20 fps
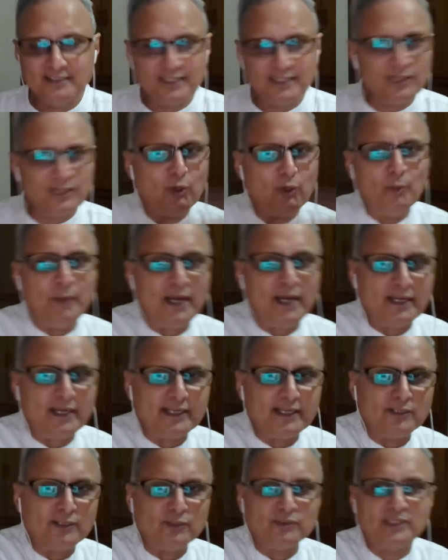then go back
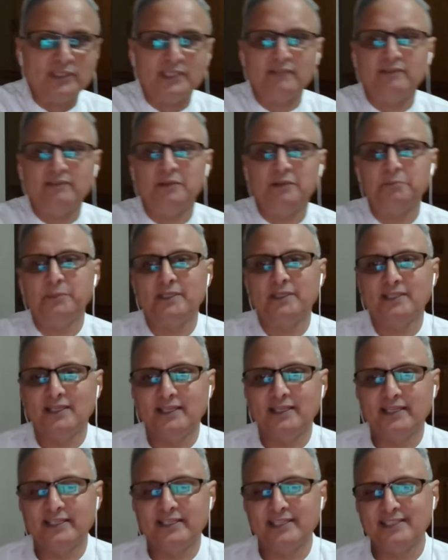into the
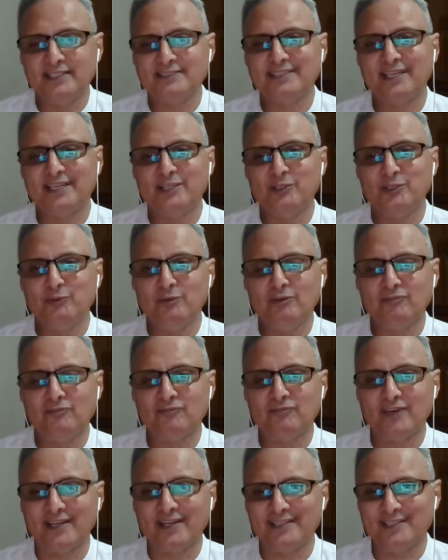developmental areas and you will
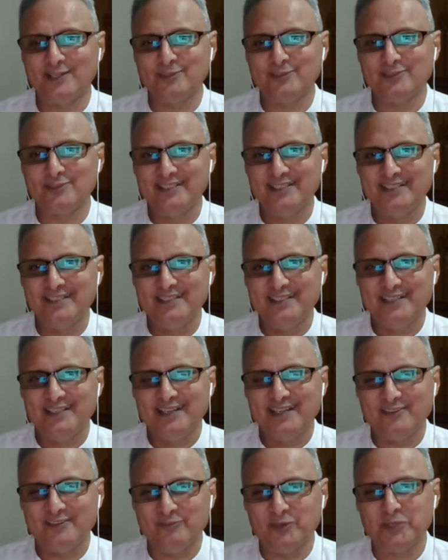find out
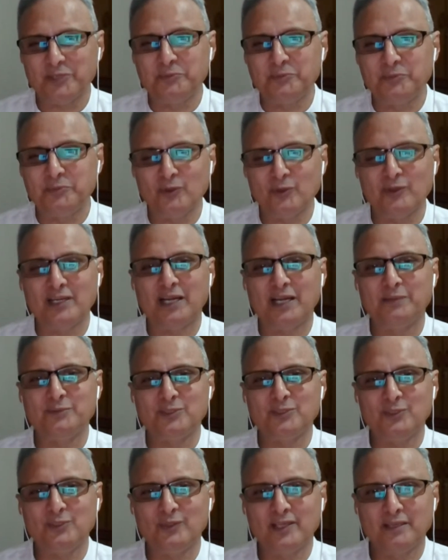what
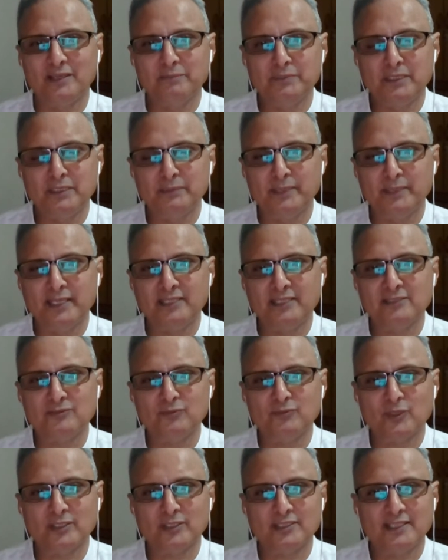programs you can implement,
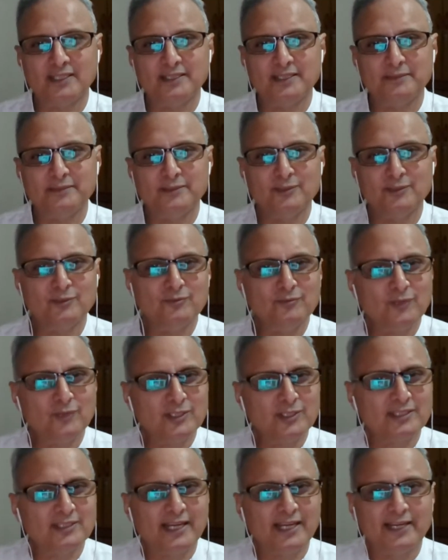what uh, you know,
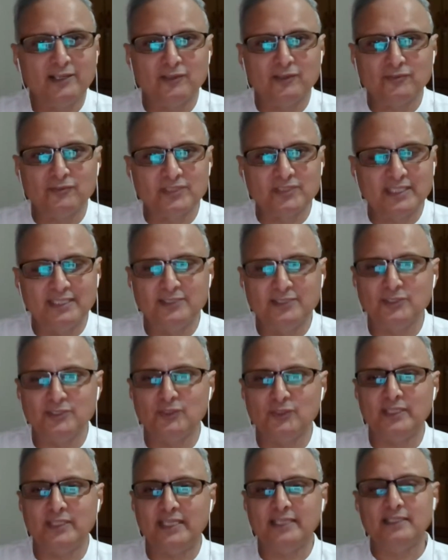what kind of skills
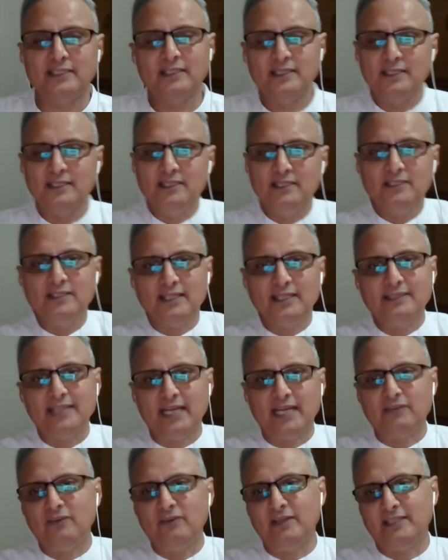you need, and
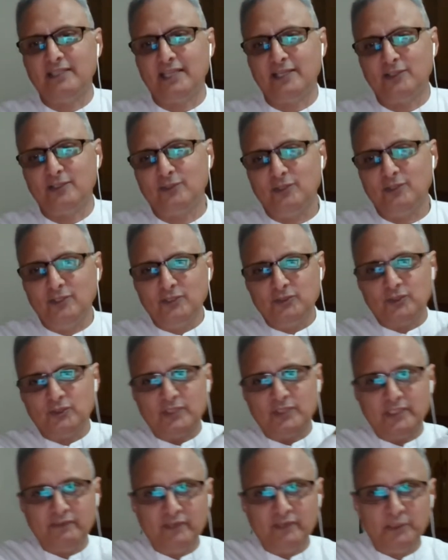that will tell you. So
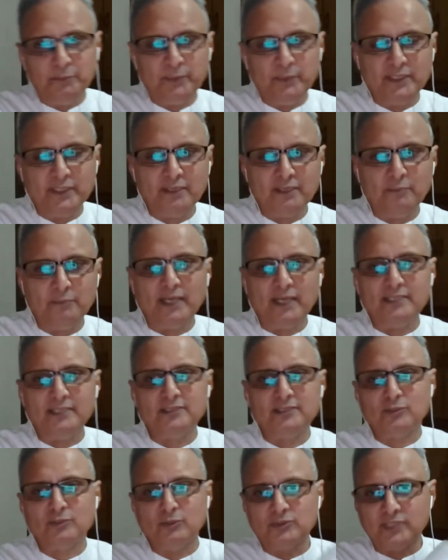developmental
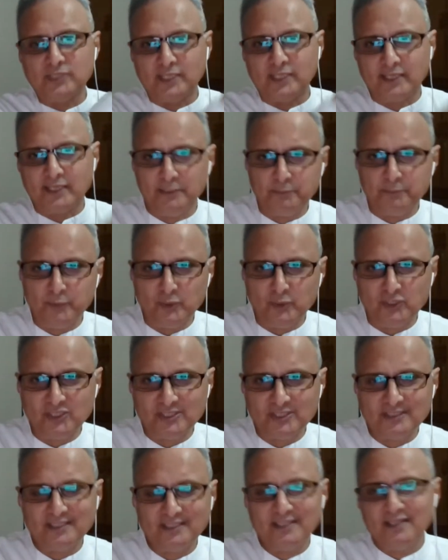milestones are input,
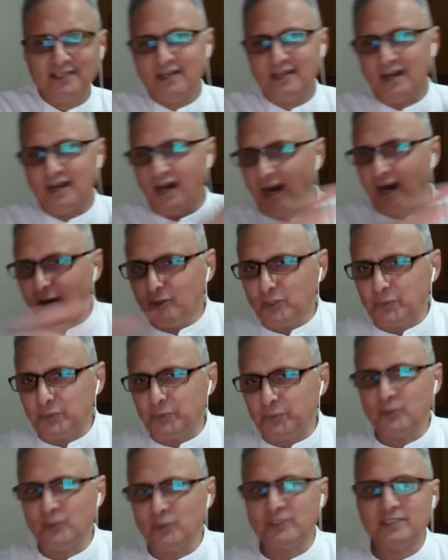
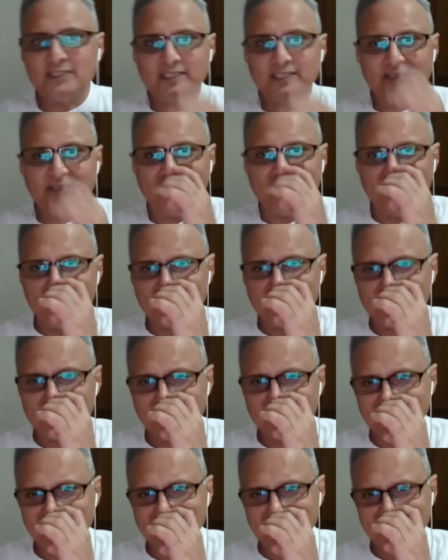output
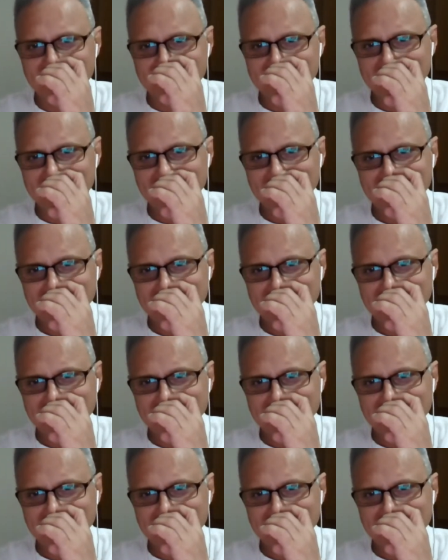evaluation is this.